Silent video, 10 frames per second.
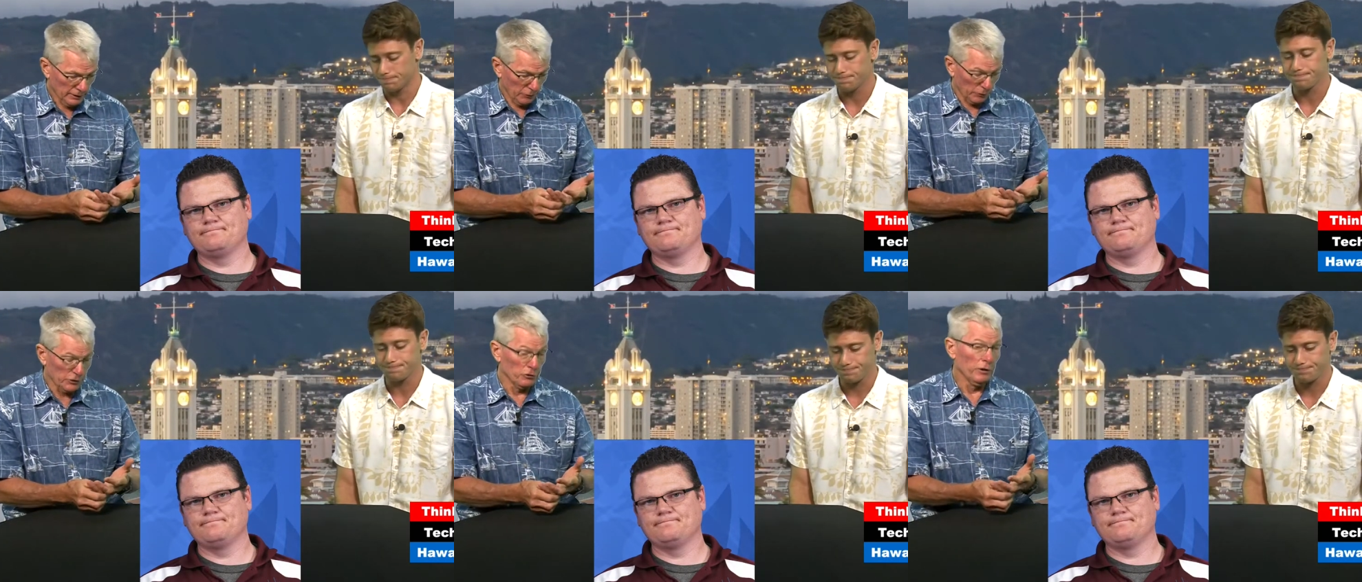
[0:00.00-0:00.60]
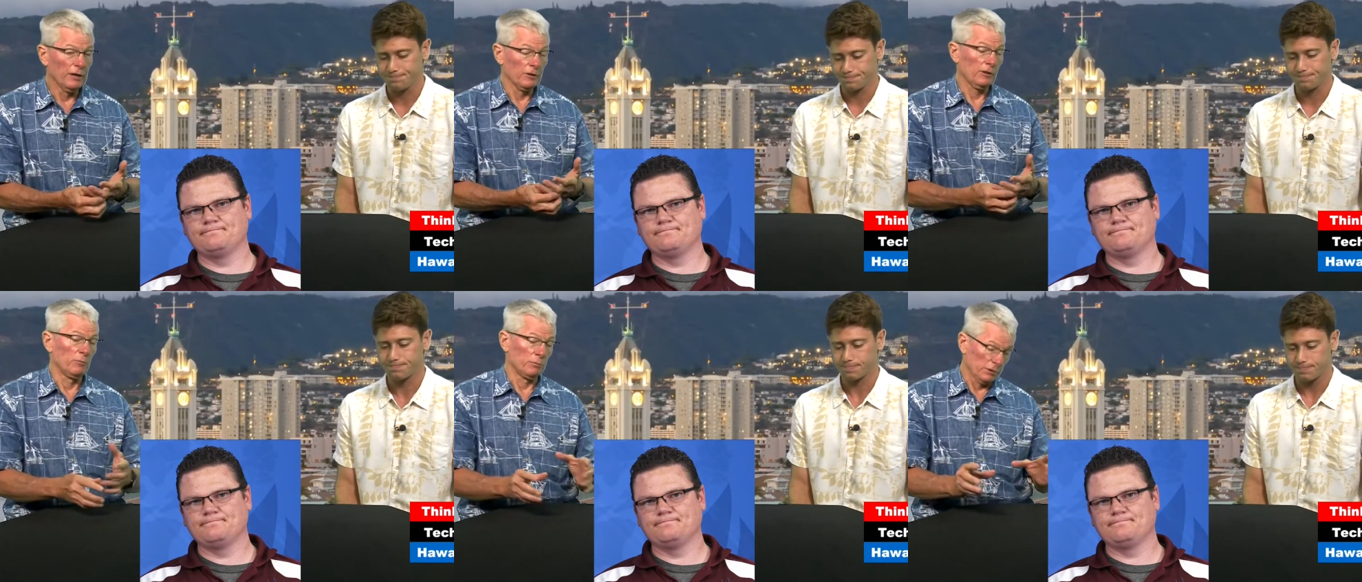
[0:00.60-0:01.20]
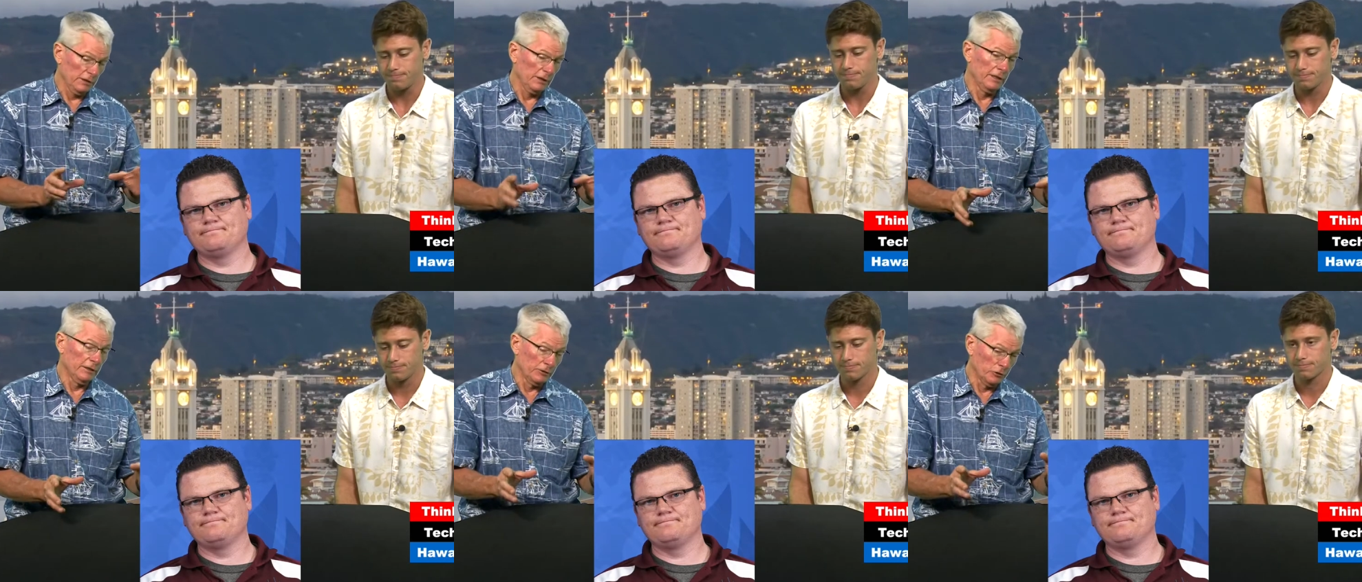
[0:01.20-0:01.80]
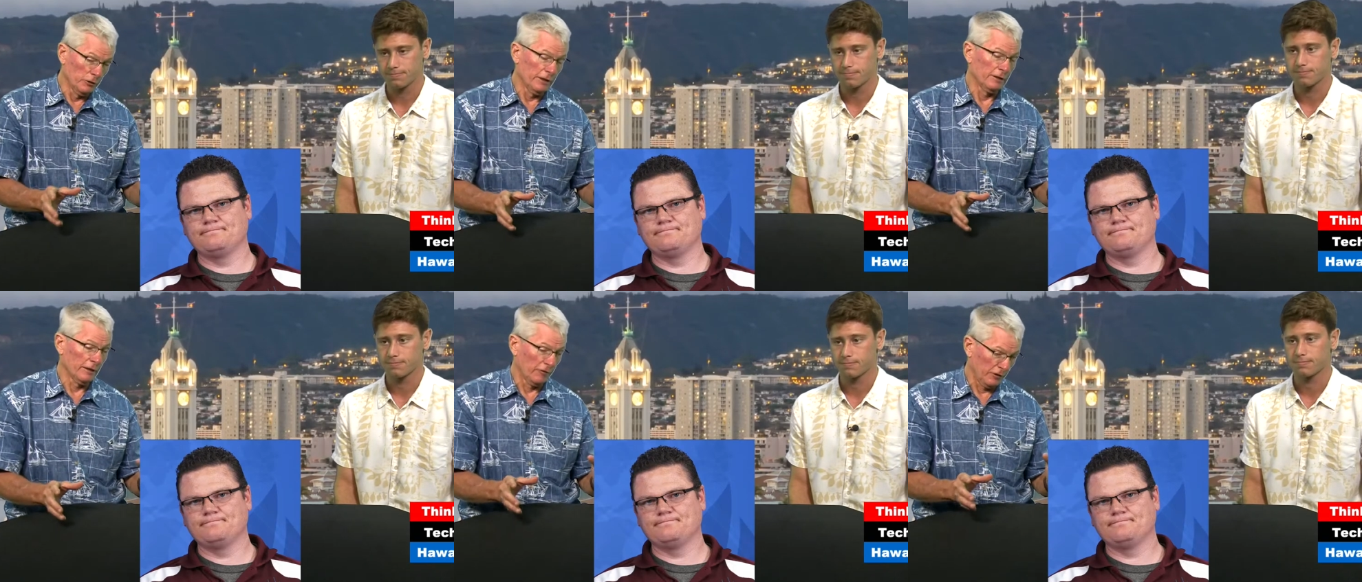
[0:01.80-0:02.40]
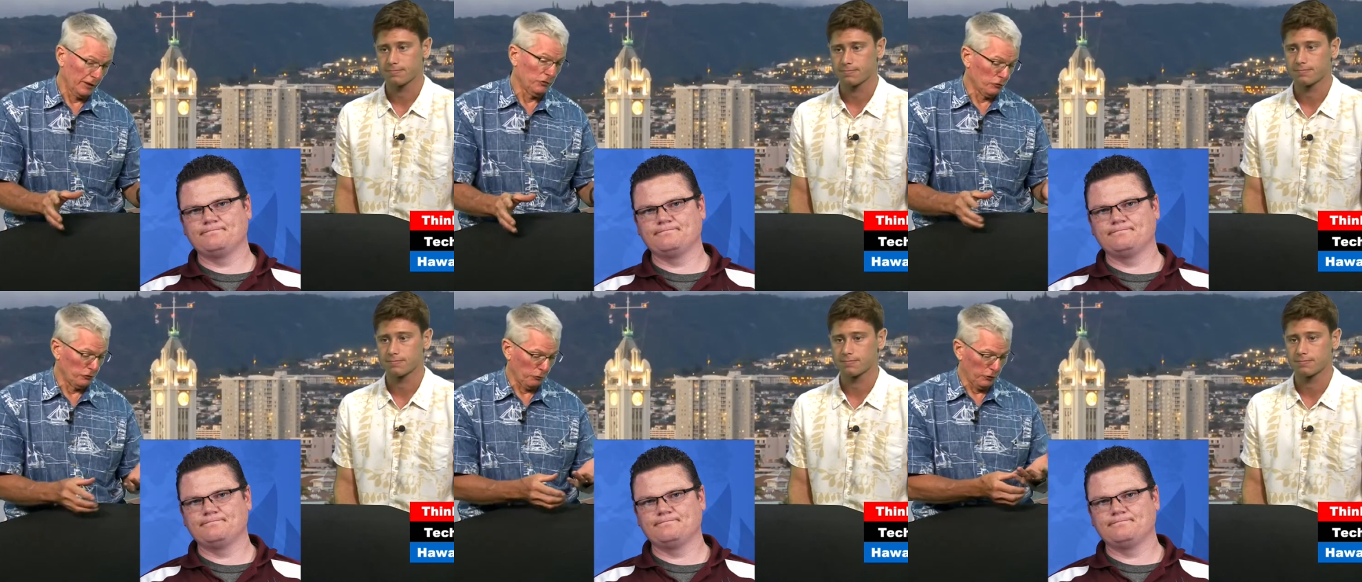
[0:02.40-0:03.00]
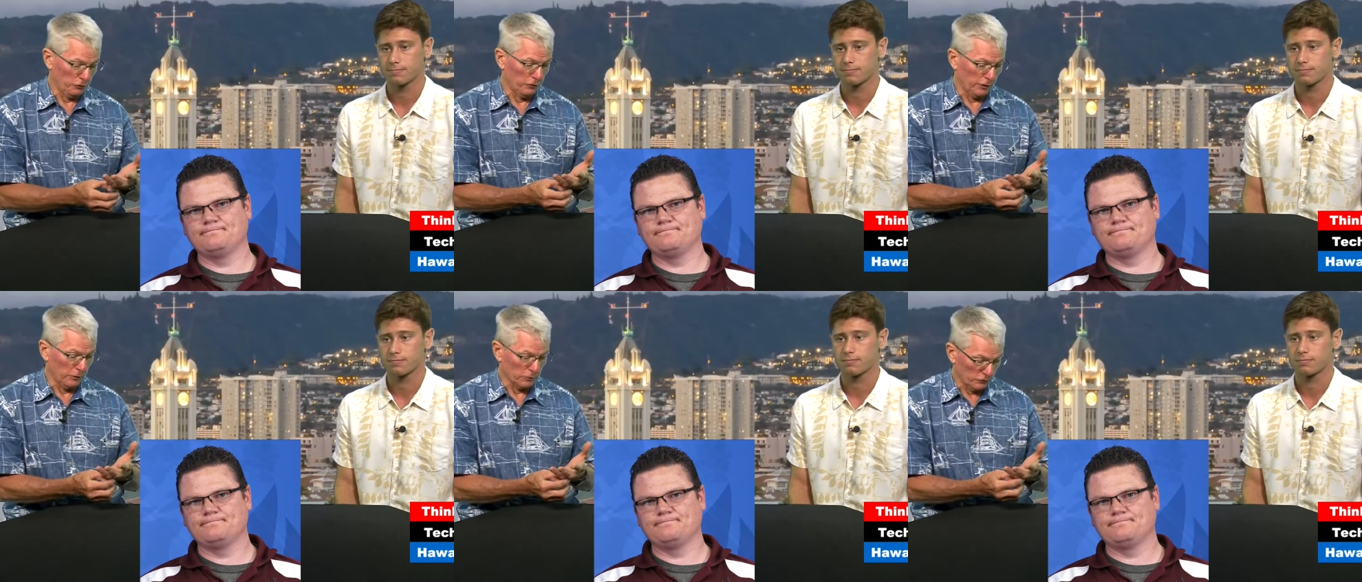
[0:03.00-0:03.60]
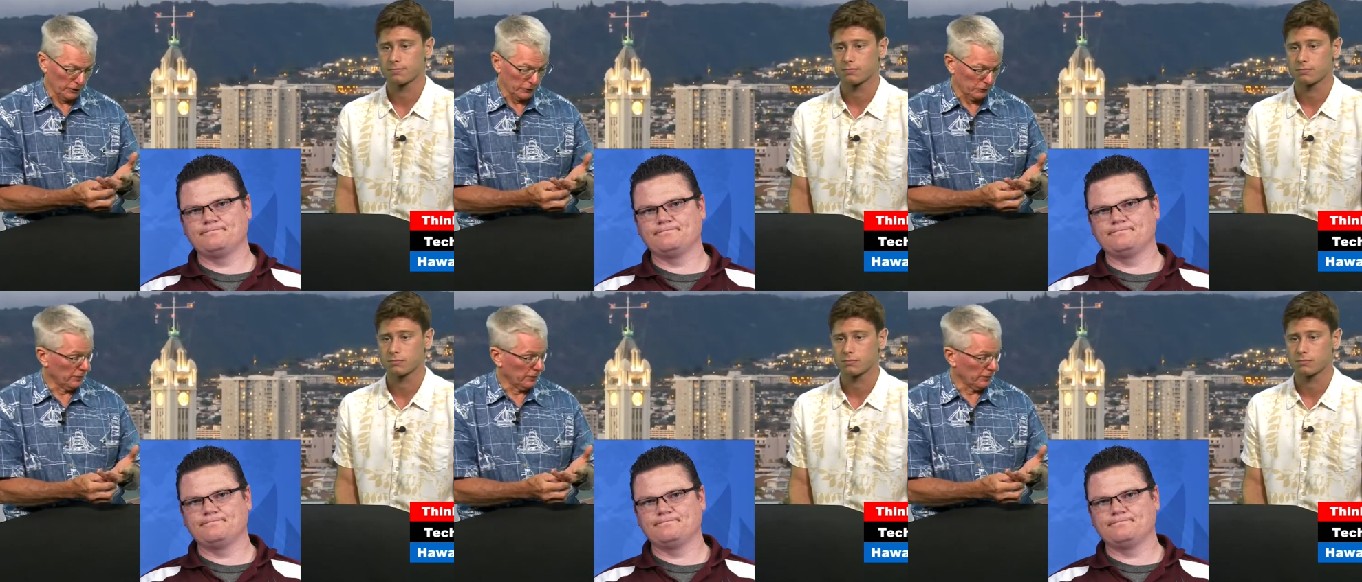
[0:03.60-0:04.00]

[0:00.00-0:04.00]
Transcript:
Speaker 1: We do have a completely unique F A A situation here, I will tell you,